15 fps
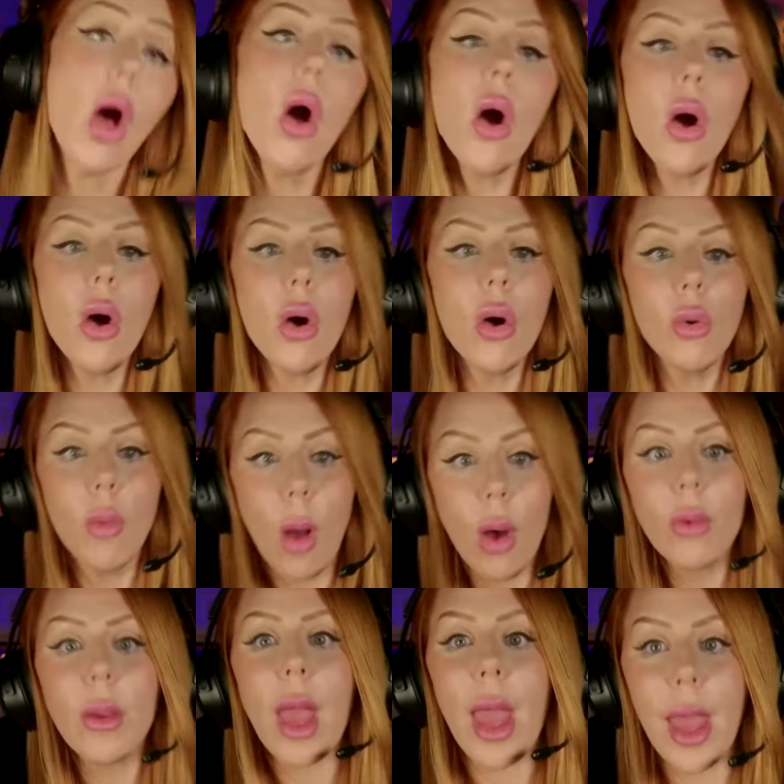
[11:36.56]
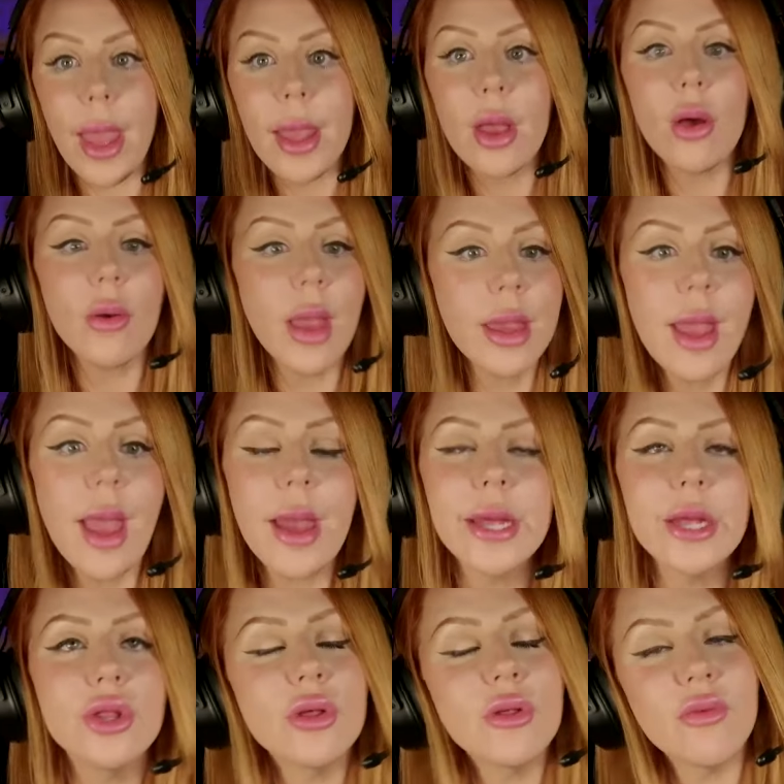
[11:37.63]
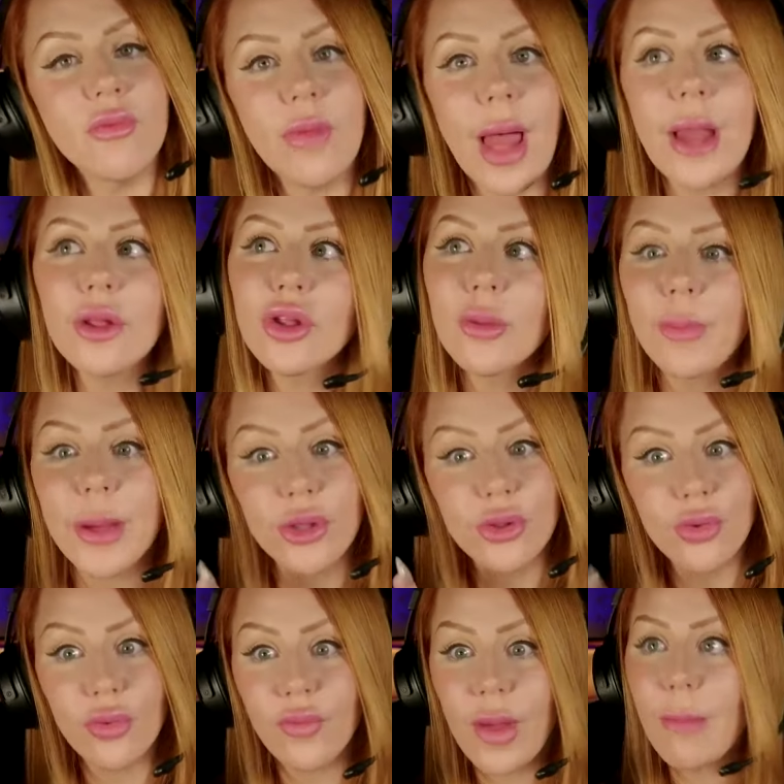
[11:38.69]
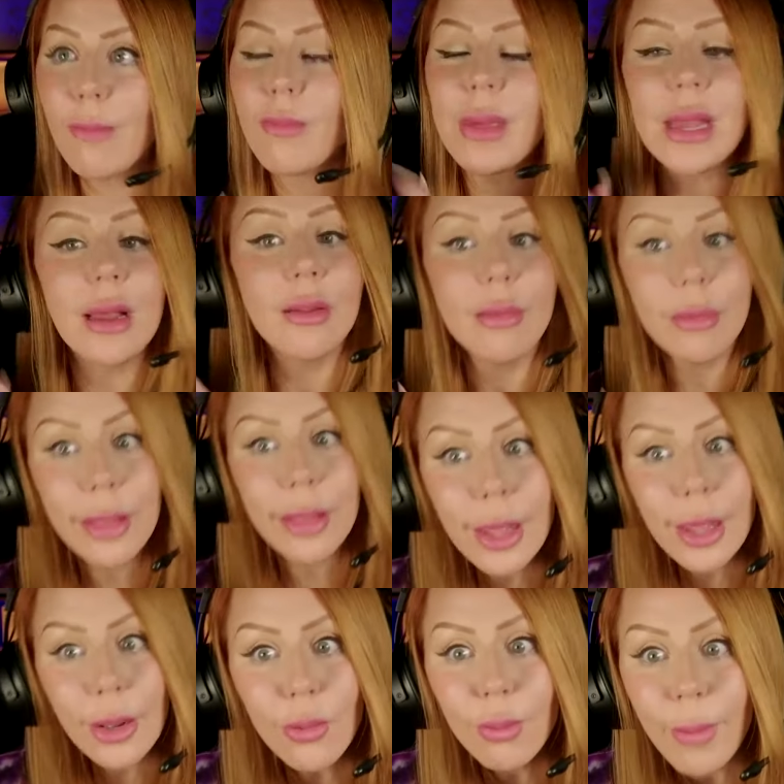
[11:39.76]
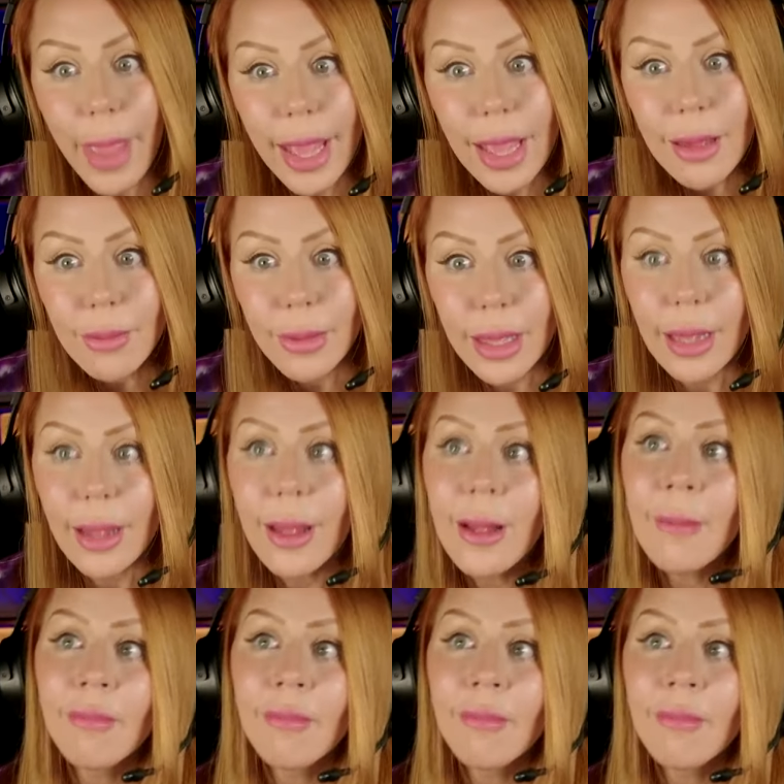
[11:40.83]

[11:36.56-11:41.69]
Oh, okay. Okay. Yeah, he just flashed a picture of him being a little baby.